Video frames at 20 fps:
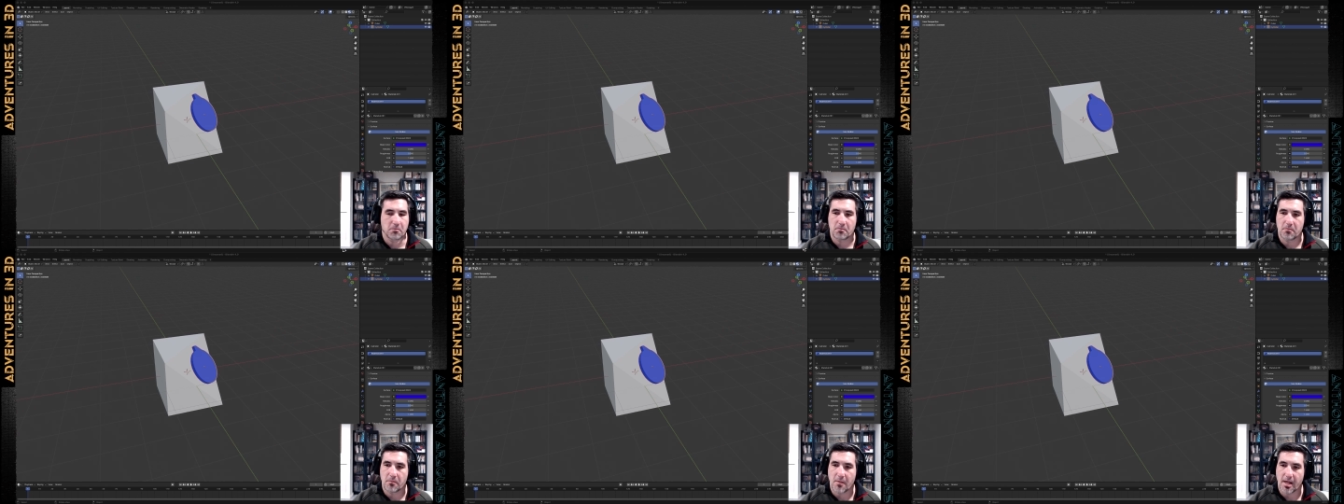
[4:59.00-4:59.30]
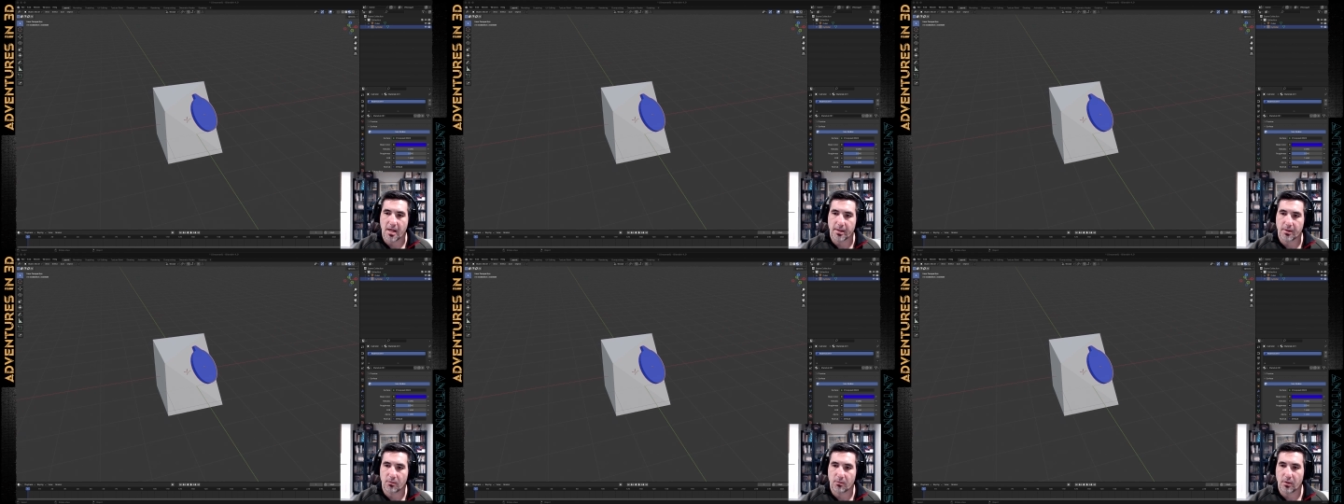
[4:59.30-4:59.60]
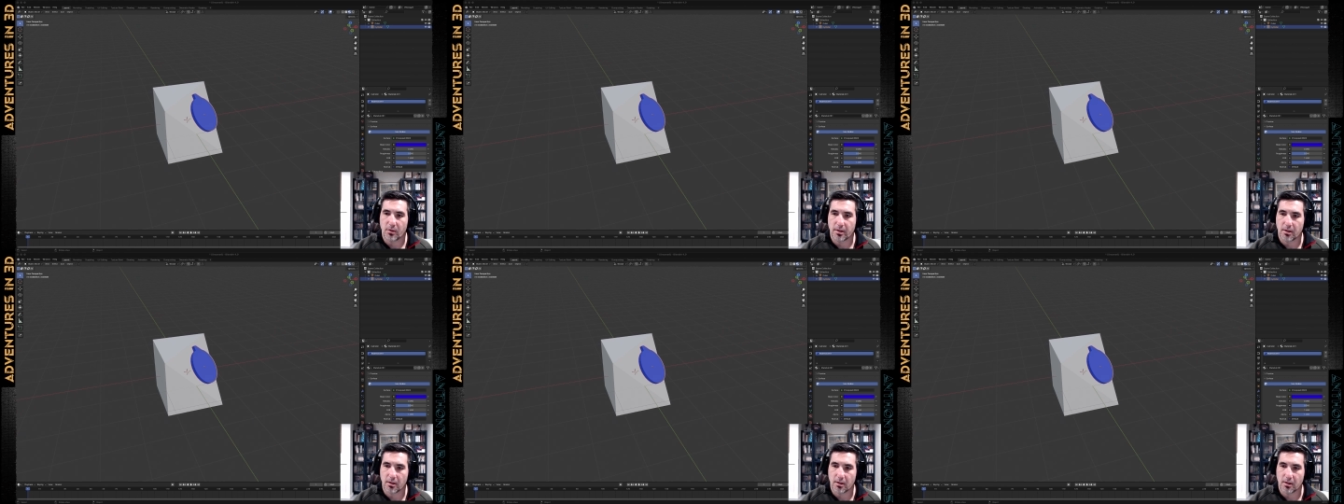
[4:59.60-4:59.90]
neither
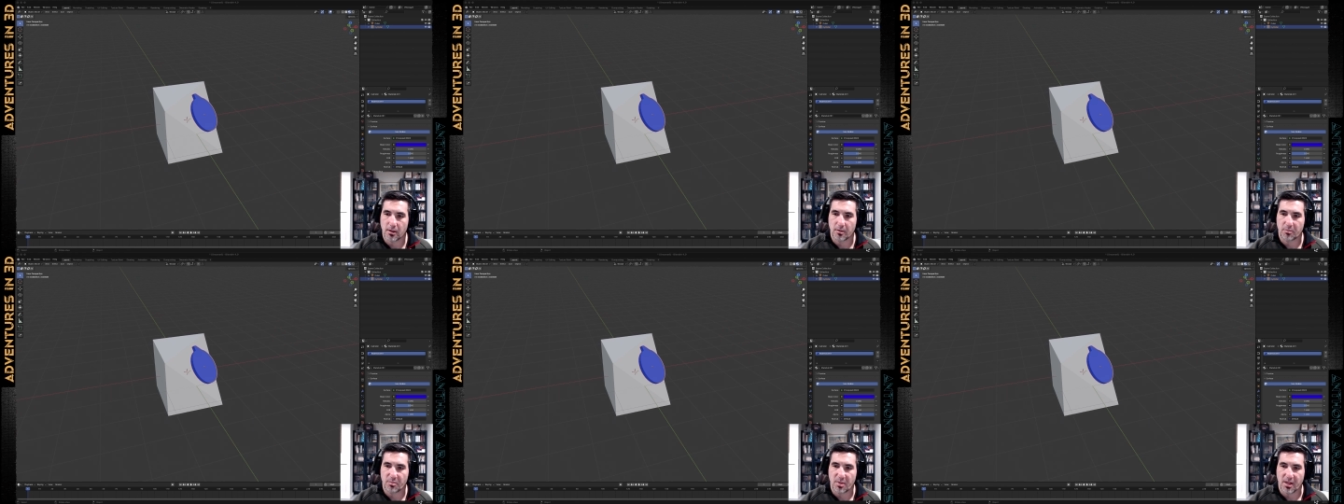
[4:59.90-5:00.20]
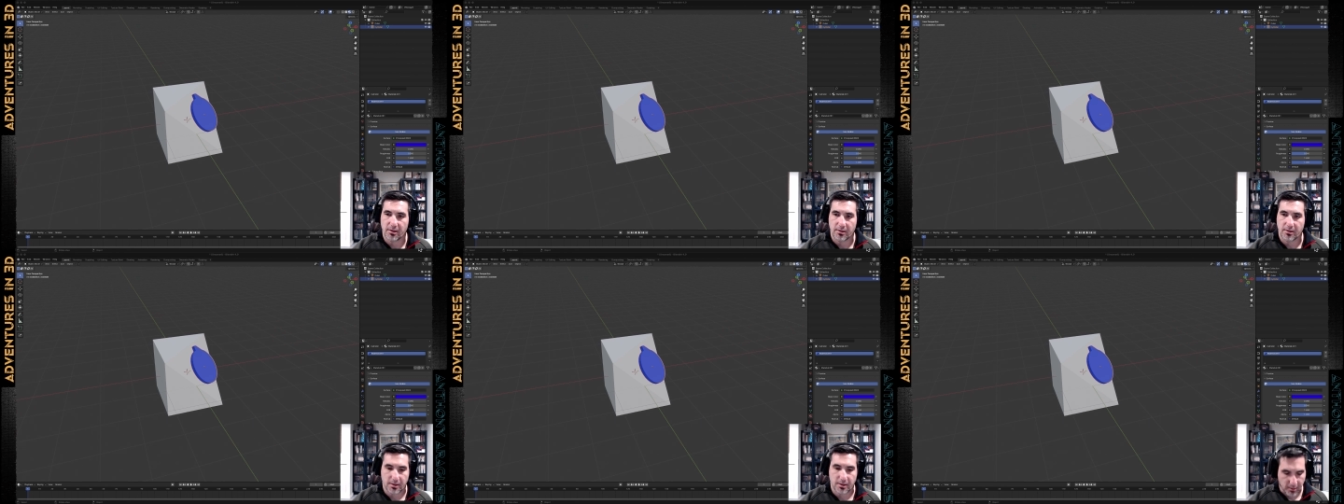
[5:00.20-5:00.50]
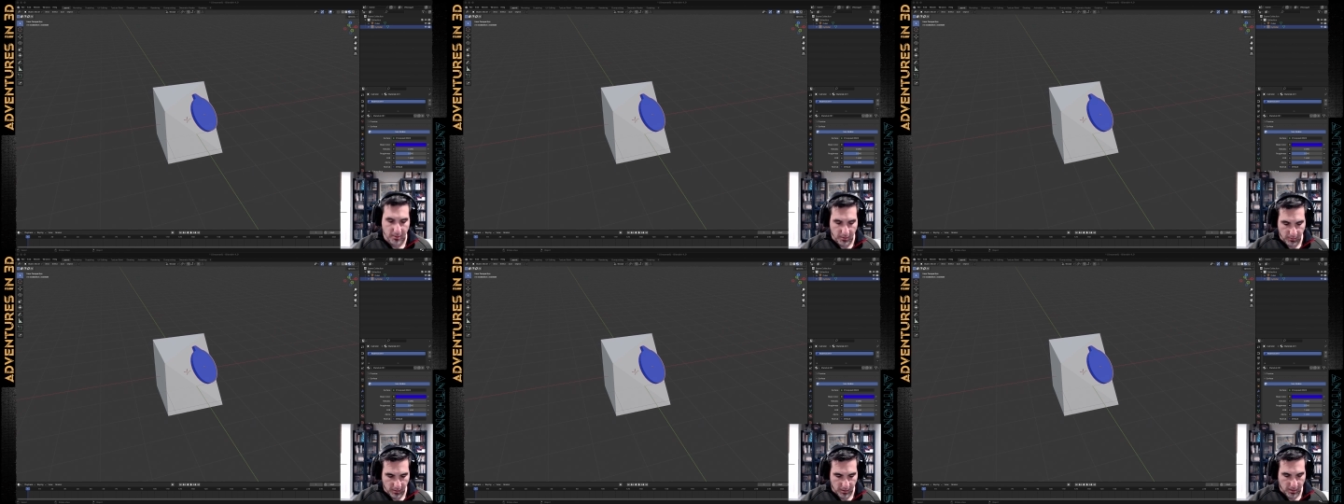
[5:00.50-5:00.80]
one are
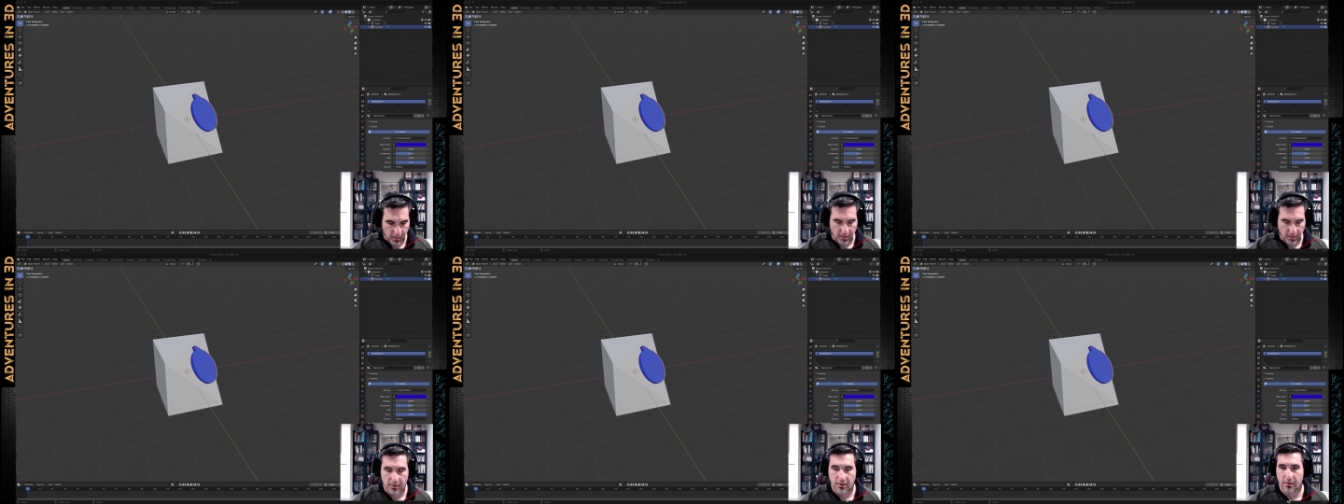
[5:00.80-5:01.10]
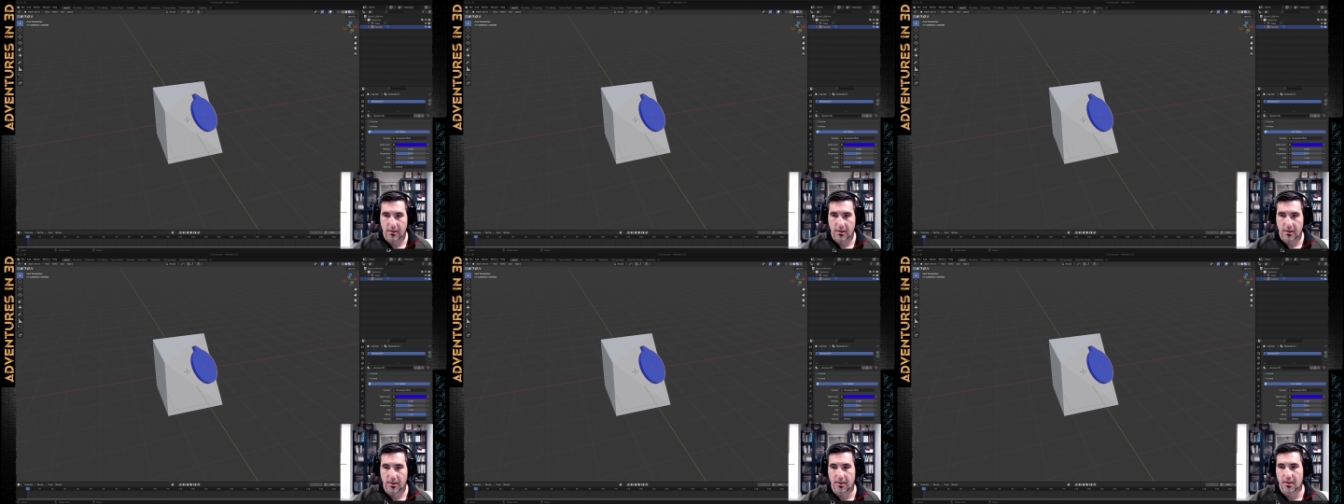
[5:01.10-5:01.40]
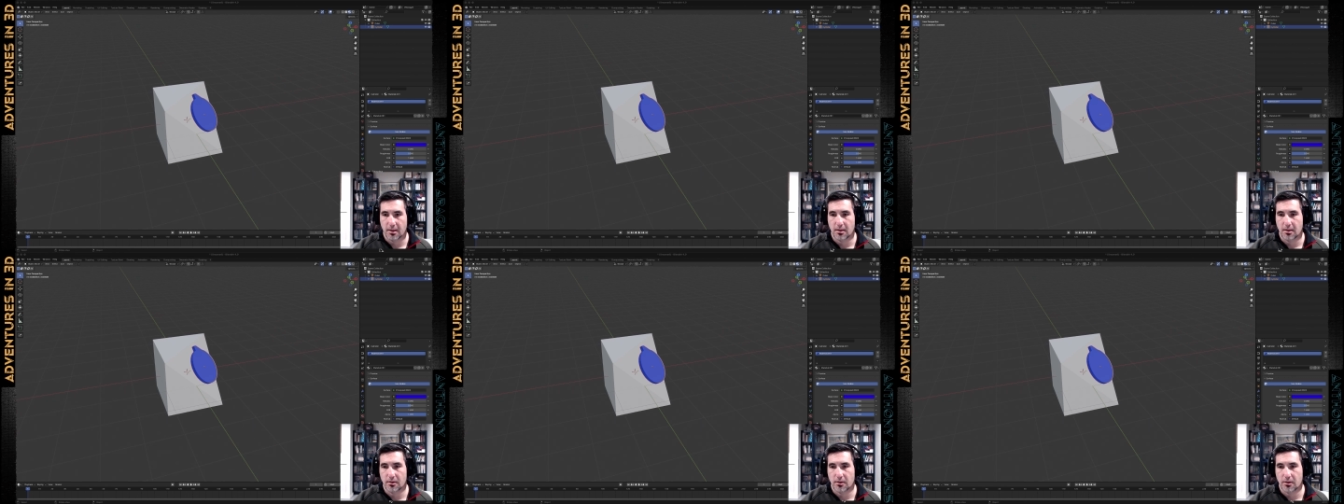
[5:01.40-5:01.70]
parented to each other or anything.